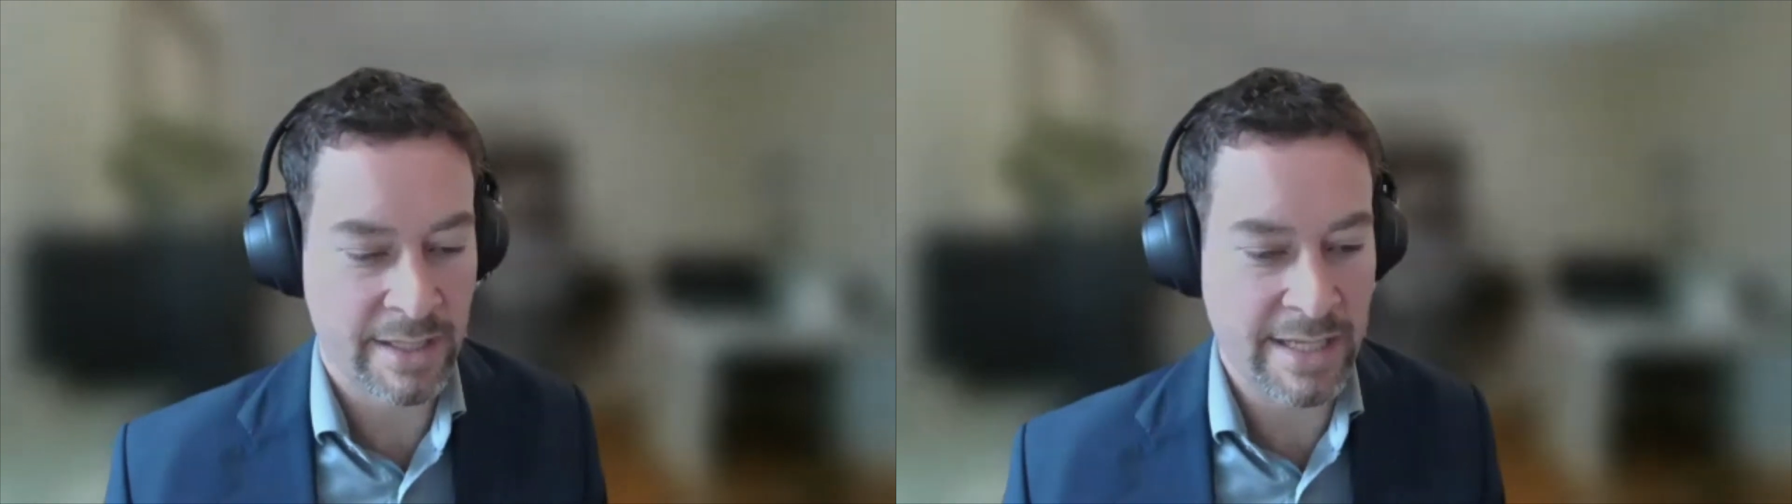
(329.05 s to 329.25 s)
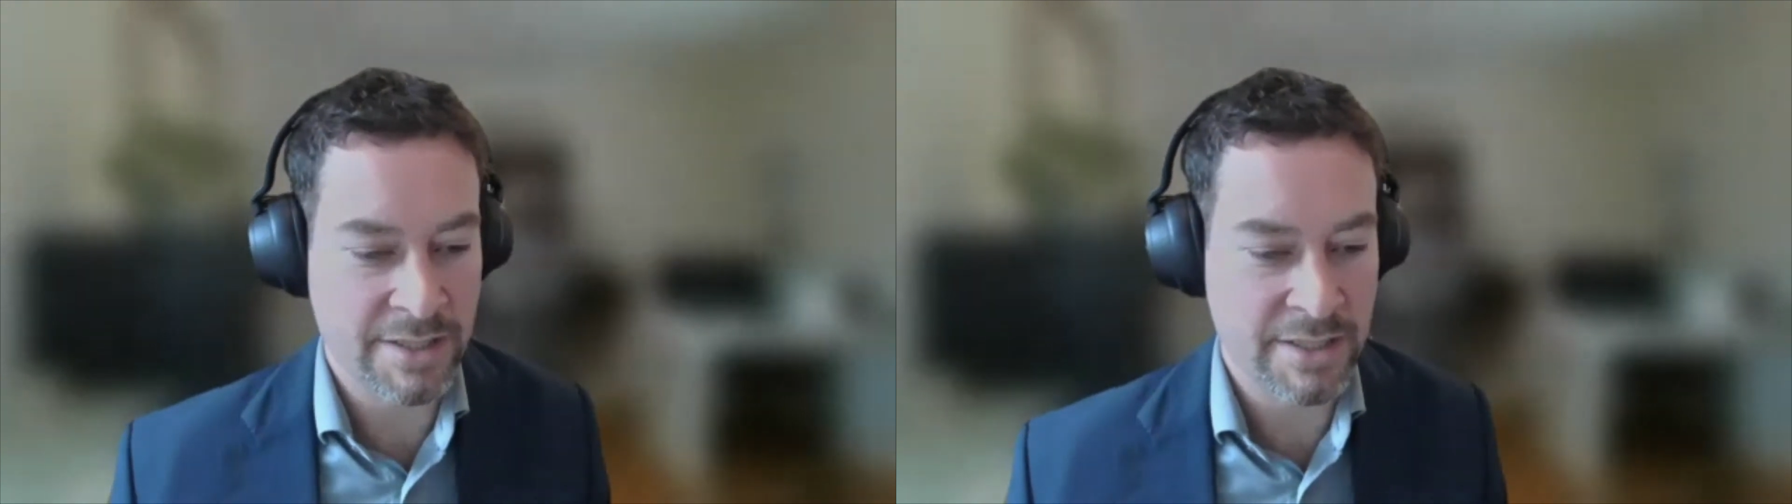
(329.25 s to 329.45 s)

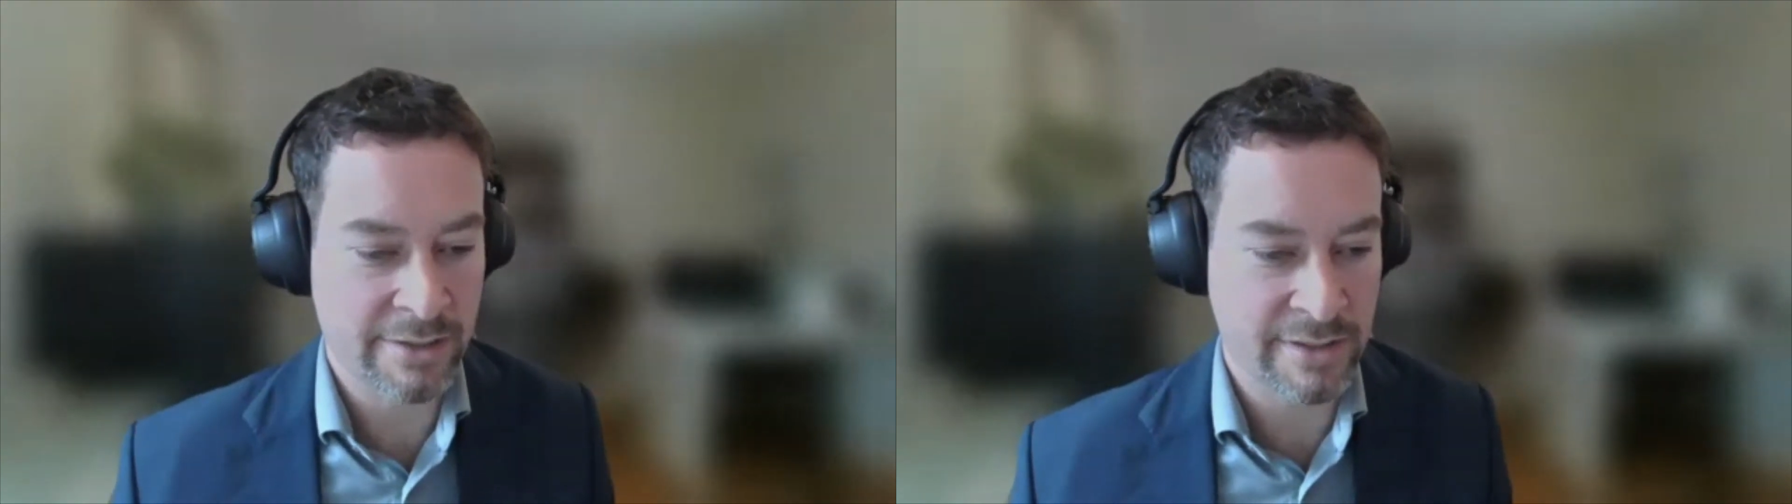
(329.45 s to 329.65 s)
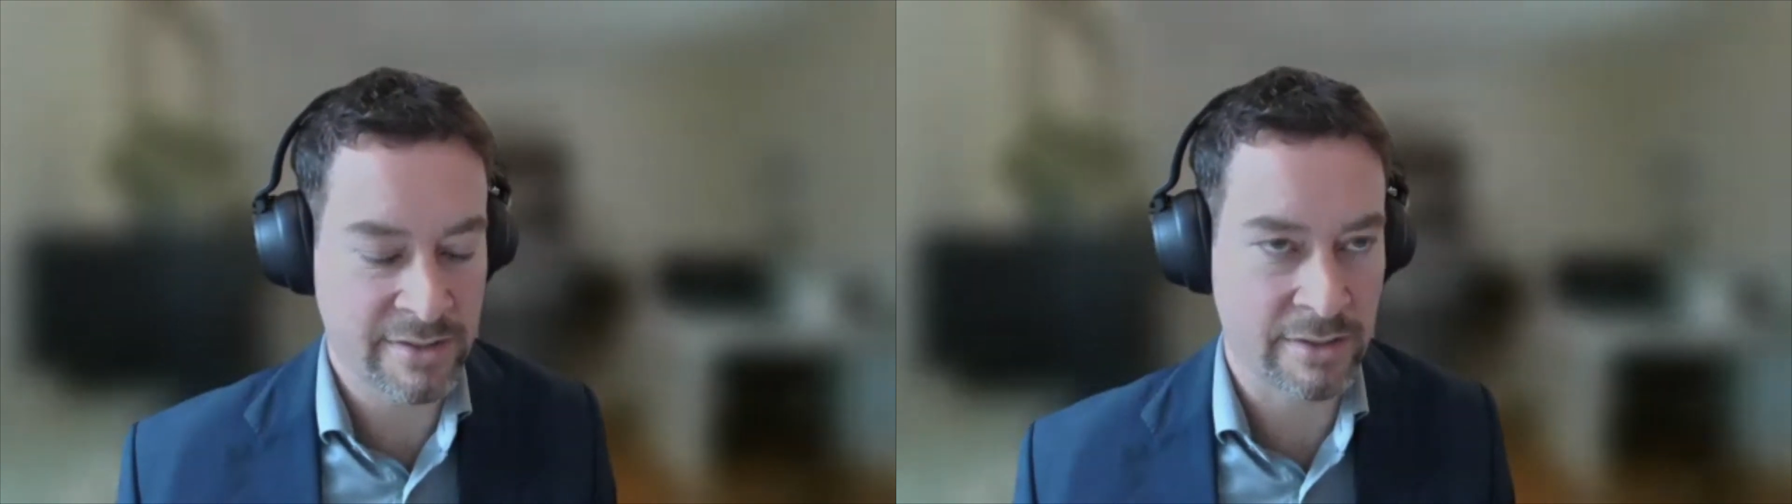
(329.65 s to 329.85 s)

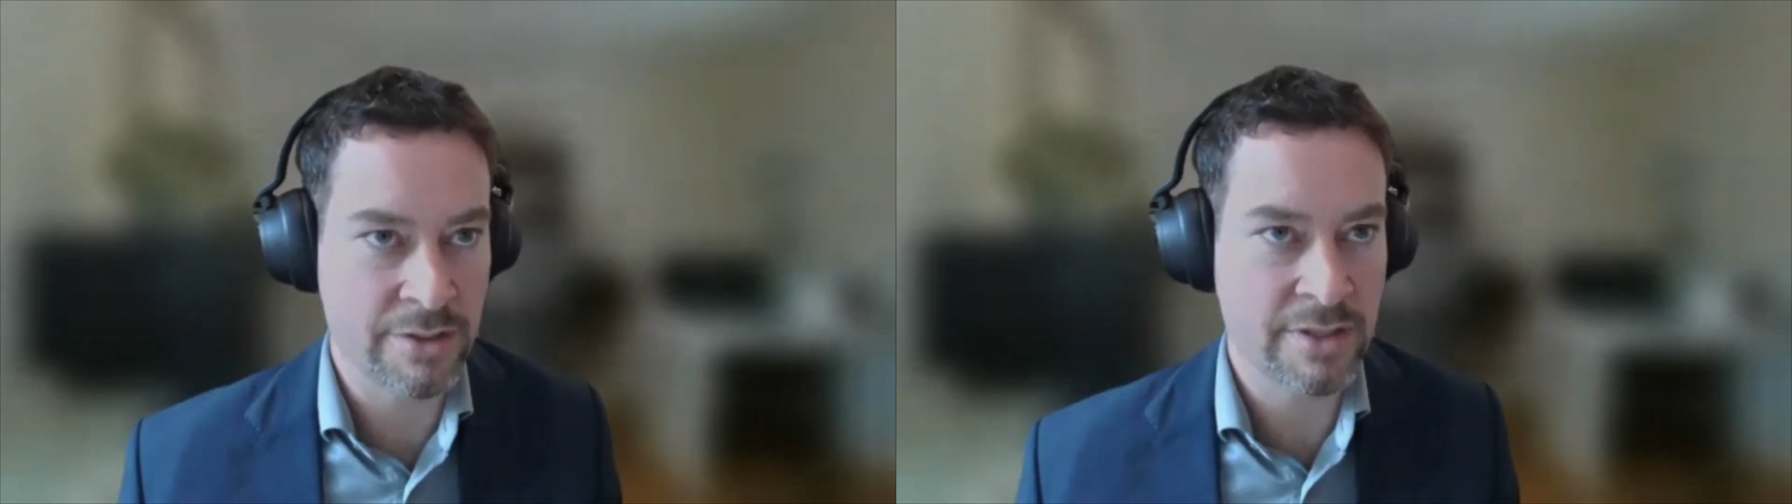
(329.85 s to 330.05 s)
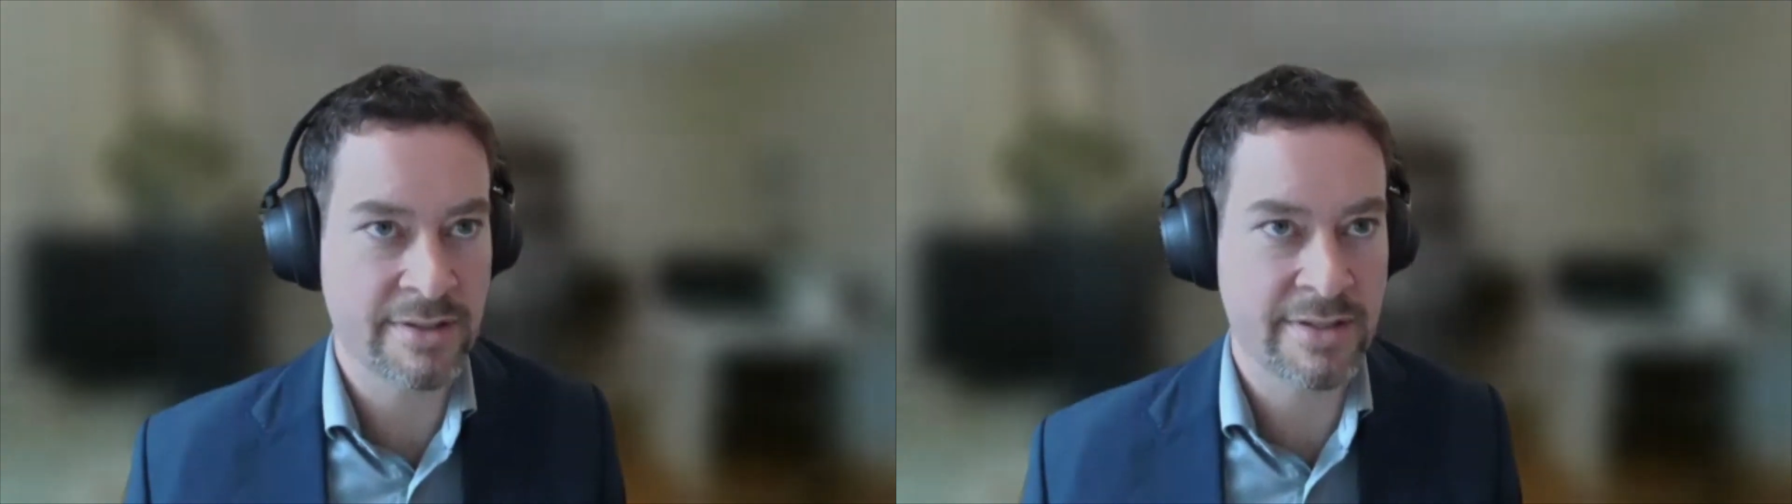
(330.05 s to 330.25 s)
engineering solutions